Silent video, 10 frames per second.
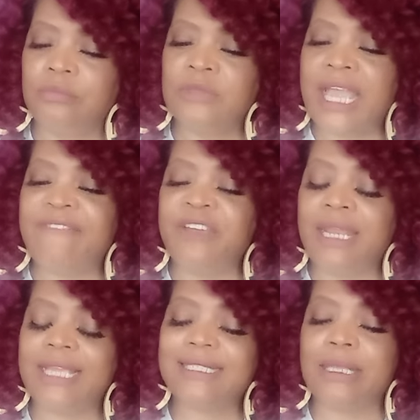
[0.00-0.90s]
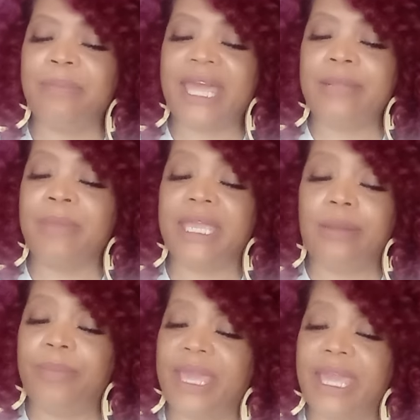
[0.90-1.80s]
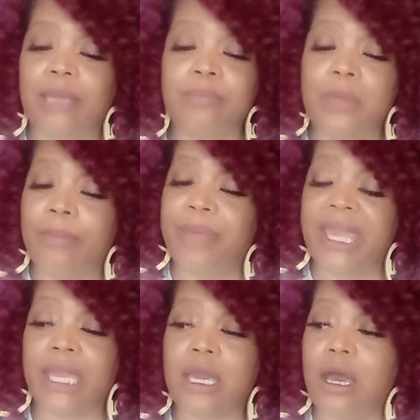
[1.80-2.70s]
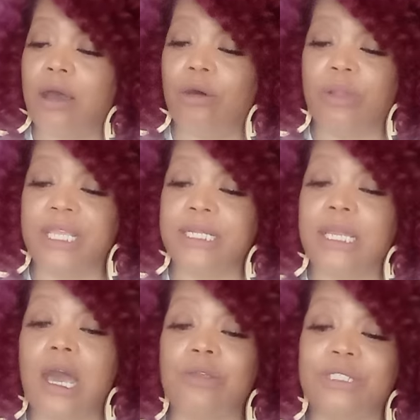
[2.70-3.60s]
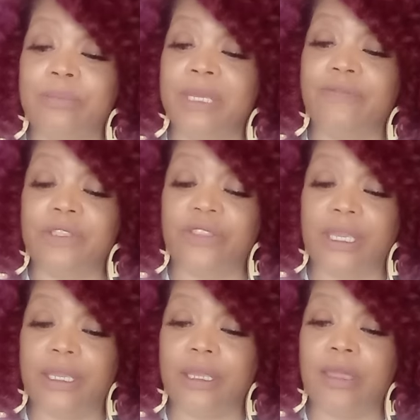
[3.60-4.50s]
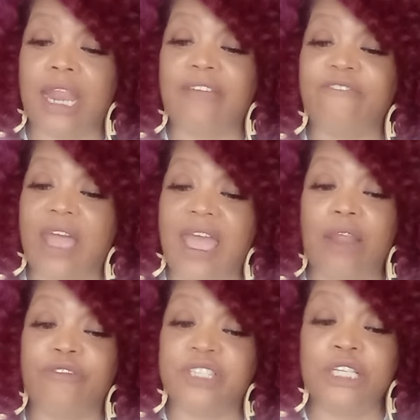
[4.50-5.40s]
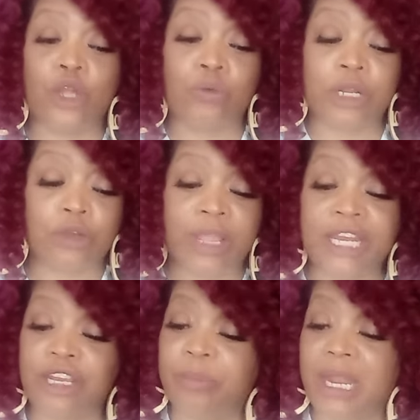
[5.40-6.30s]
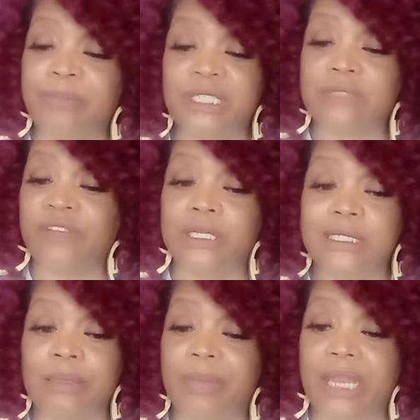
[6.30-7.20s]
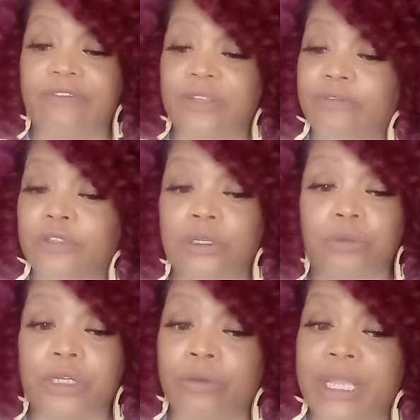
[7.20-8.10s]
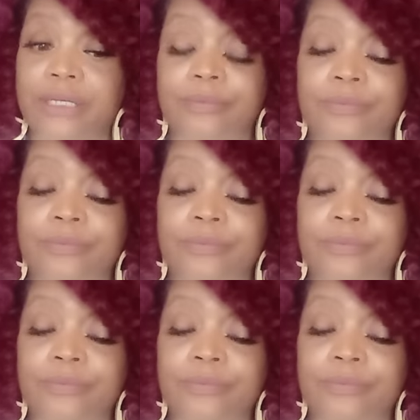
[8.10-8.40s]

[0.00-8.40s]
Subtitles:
I feel like somebody made a bad call, and it cost them everything. And I don't see no regret here, but I'm just feeling somebody full of regret.